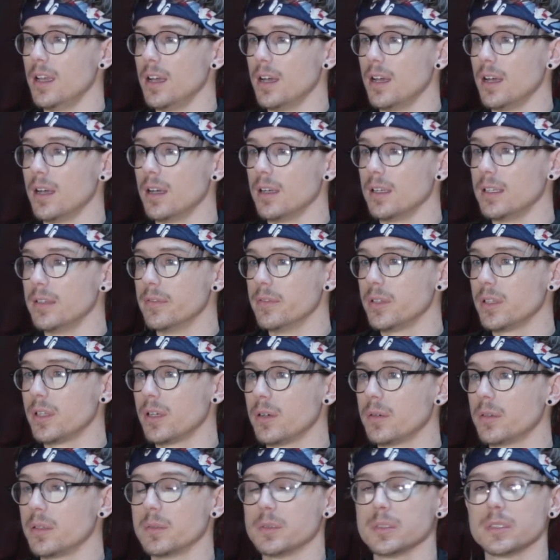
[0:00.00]
even
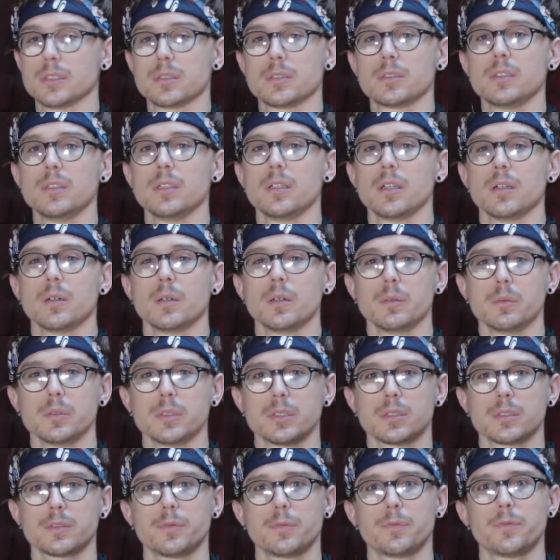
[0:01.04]
though it was, you know, it
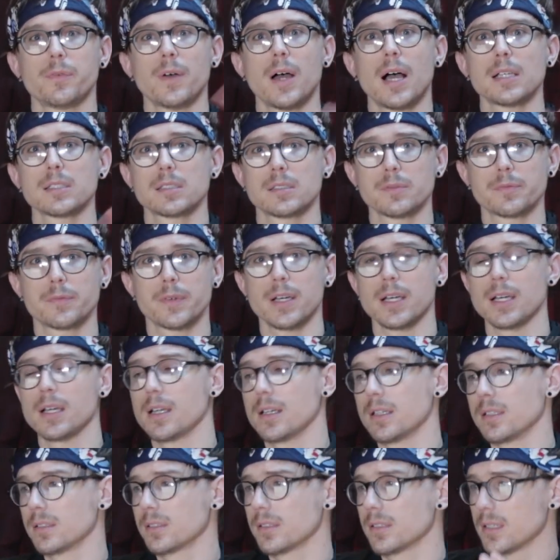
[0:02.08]
was
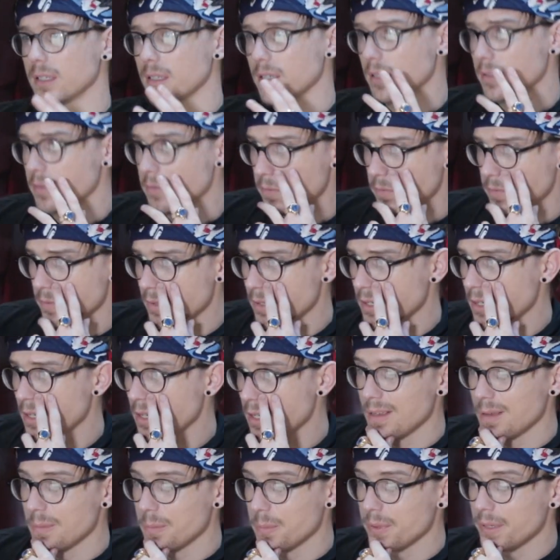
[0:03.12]
fossified and stuff.
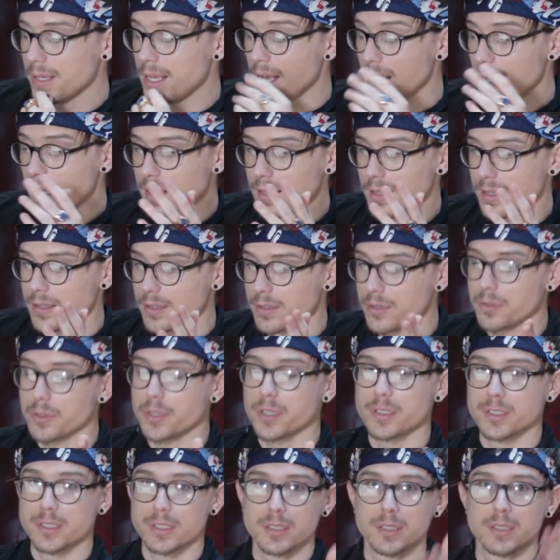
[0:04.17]
But yeah, you
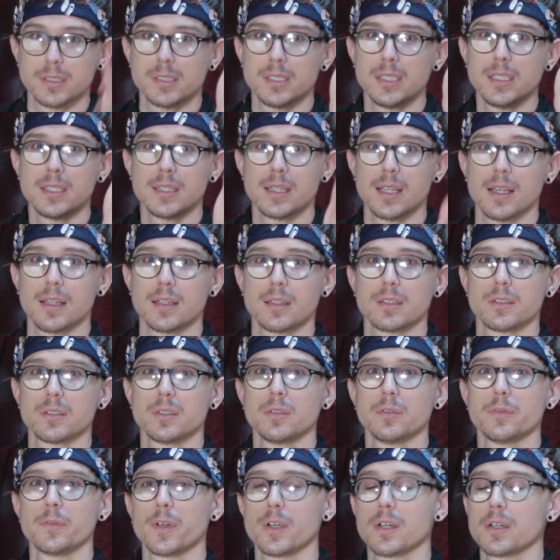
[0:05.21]
could just see that the
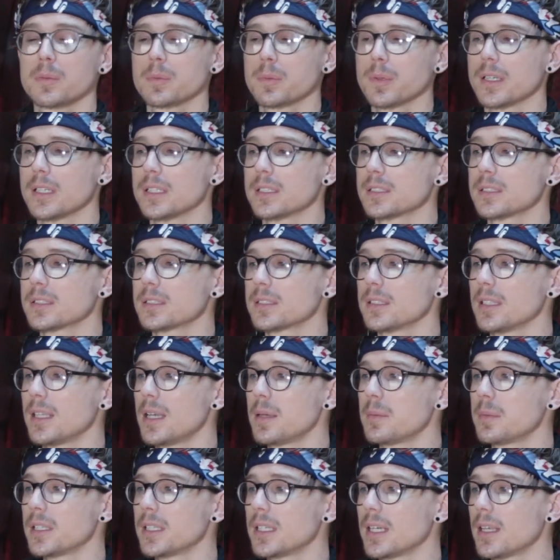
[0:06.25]
two vertebrae
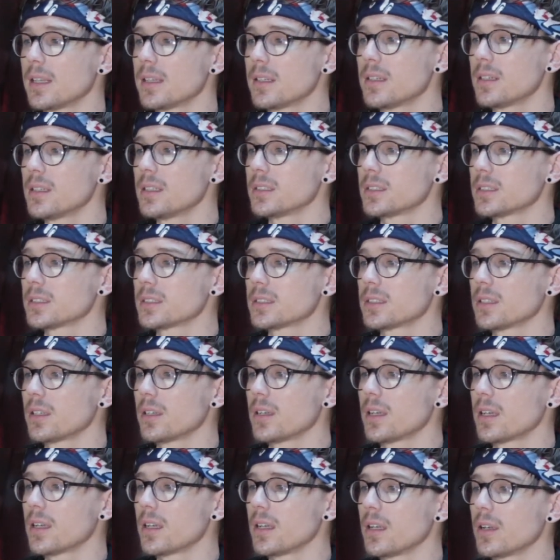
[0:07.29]
slammed together and just
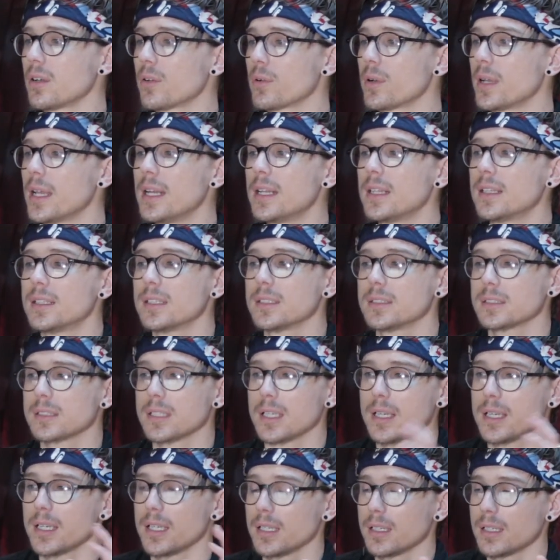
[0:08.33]
created this
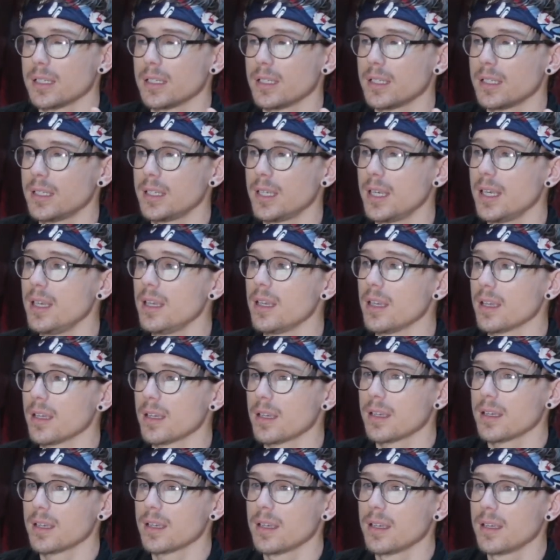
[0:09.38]
like
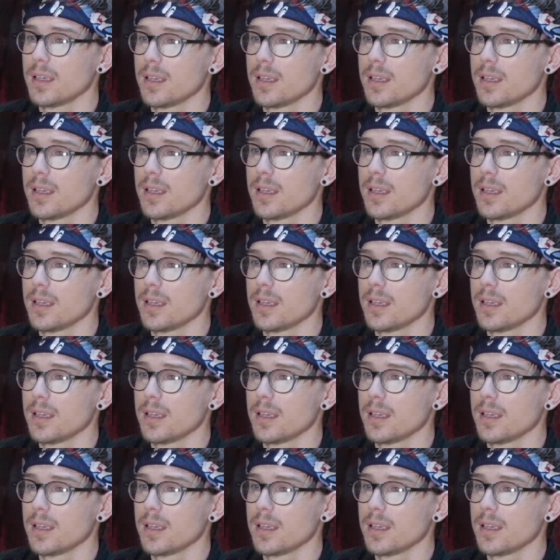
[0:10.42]
kink.